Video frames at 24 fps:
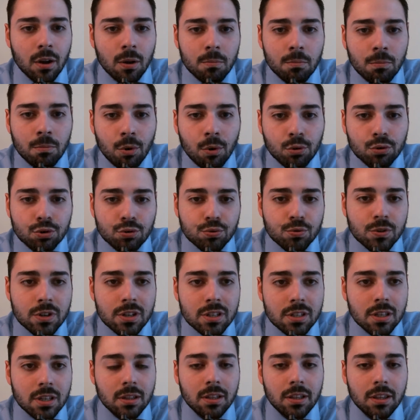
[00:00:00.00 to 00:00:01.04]
Most
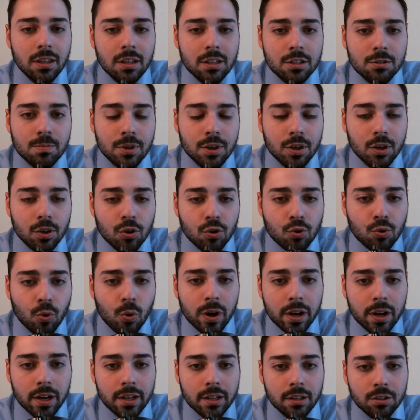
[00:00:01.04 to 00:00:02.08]
recently, there's been a
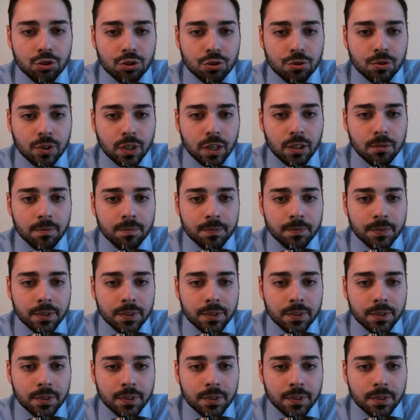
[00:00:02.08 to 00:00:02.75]
groin injury.